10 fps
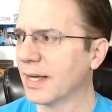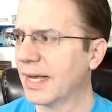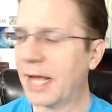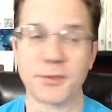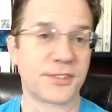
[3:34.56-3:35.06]

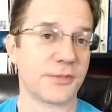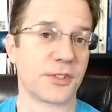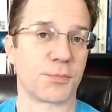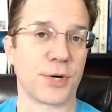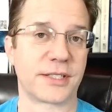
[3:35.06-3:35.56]
And we'll see if
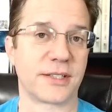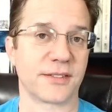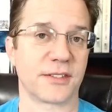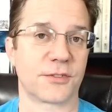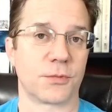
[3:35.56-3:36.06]
this brick
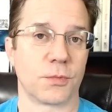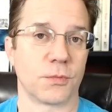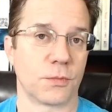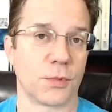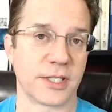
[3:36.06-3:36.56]
does its
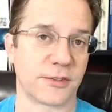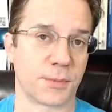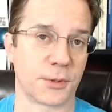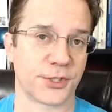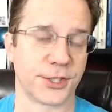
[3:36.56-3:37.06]
what it's
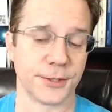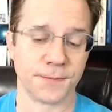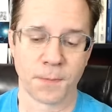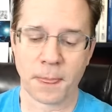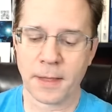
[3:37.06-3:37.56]
supposed to
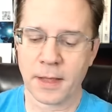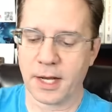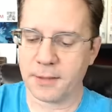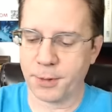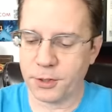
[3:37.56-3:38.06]
do.
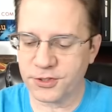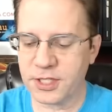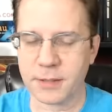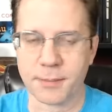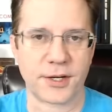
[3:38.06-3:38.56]
I
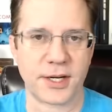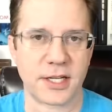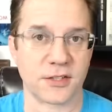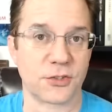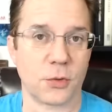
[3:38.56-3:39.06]
posted about it
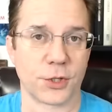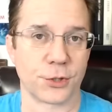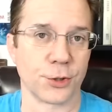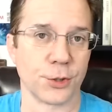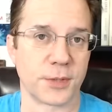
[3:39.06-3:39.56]
in the
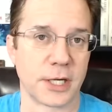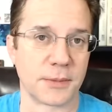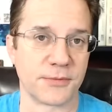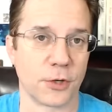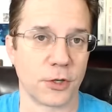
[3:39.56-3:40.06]
saltwater group that
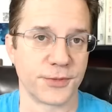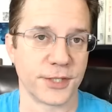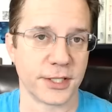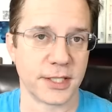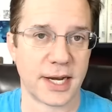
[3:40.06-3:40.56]
I'm involved
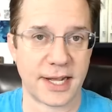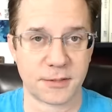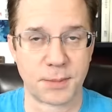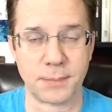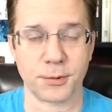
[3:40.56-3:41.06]
in, and I
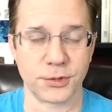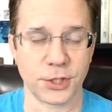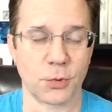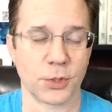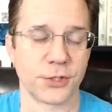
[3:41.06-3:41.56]
asked people,
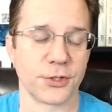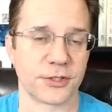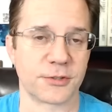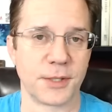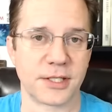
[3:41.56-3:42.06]
you know, what are your
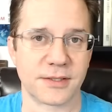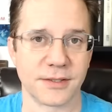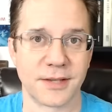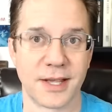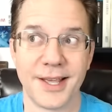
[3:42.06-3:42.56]

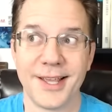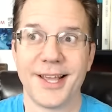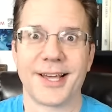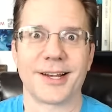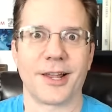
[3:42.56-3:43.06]
experiences?
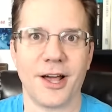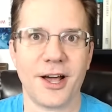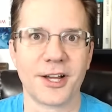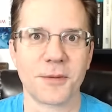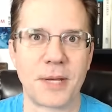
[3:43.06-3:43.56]
And a
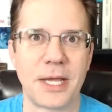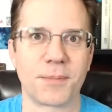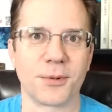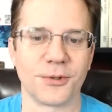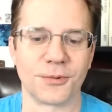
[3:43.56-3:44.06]
lot of
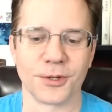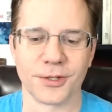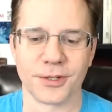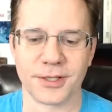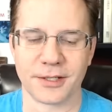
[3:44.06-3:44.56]
people
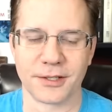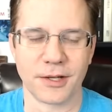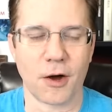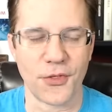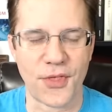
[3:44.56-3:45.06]
were, you know,
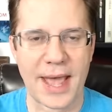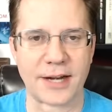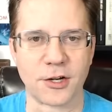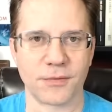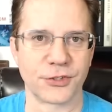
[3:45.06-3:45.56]
on
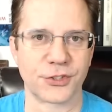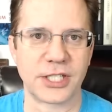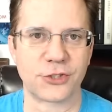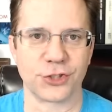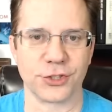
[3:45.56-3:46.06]
that
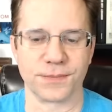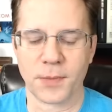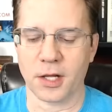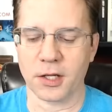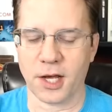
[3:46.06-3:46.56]
conversation.
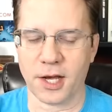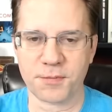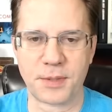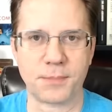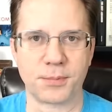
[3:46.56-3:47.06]
A lot
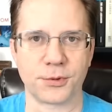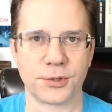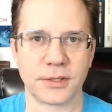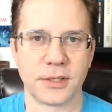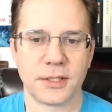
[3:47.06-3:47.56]
of
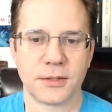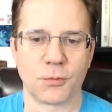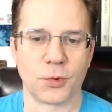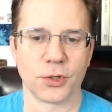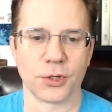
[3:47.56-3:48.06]
people
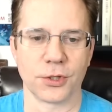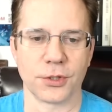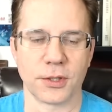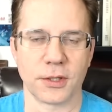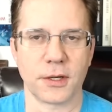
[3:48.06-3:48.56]

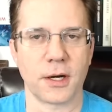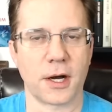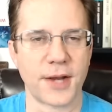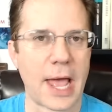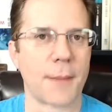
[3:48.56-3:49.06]
were
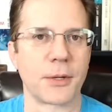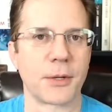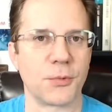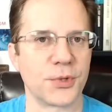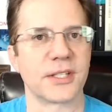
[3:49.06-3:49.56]
unhappy
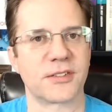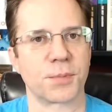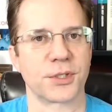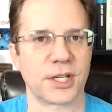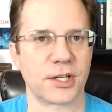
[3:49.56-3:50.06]
with this
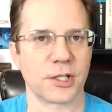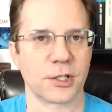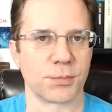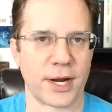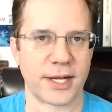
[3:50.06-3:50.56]
particular
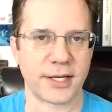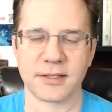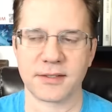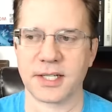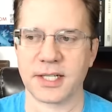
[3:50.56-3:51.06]
brand
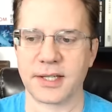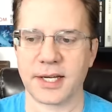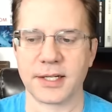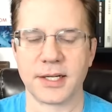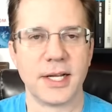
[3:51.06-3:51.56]
and said
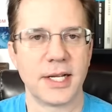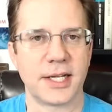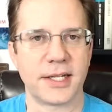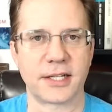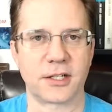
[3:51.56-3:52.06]
that
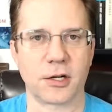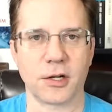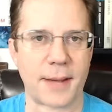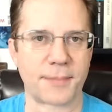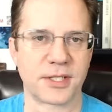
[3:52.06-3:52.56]
it had
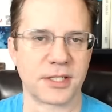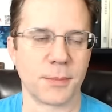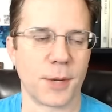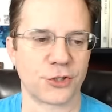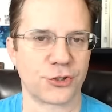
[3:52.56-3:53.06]
collapsed into
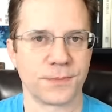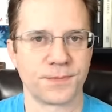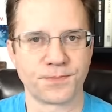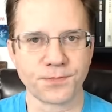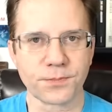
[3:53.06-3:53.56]
mush.
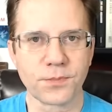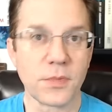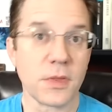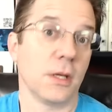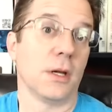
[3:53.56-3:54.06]

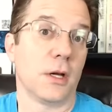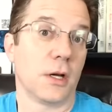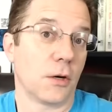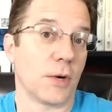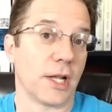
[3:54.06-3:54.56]

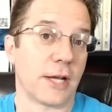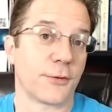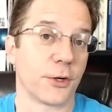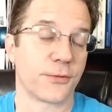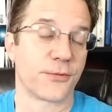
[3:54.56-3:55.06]
Well, I've
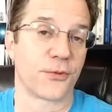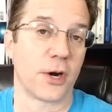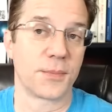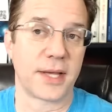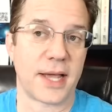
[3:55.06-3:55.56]
heard
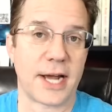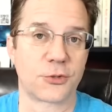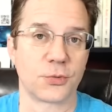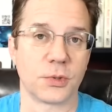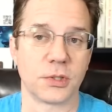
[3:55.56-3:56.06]
from the
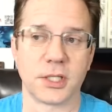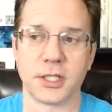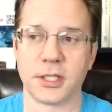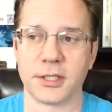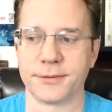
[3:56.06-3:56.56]
actual
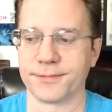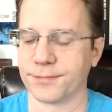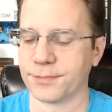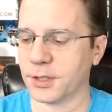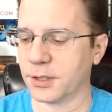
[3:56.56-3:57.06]
um,
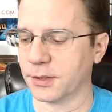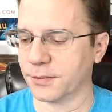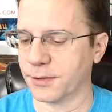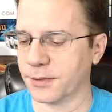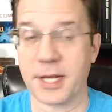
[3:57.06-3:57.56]
uh,
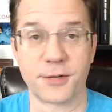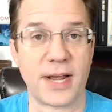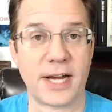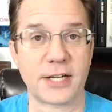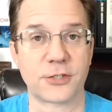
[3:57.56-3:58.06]
the
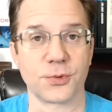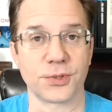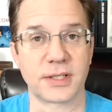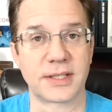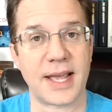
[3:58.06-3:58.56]
manufacturer
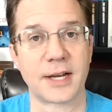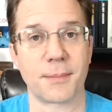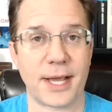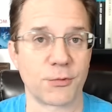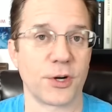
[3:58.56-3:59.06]
that they had a
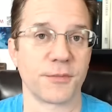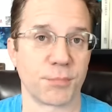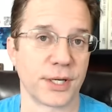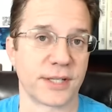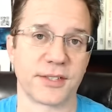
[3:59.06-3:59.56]
bad run of
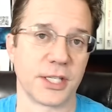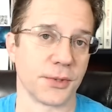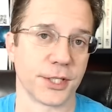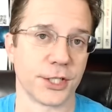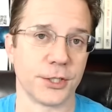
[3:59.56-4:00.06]
bricks a
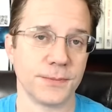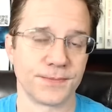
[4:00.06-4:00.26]
year ago,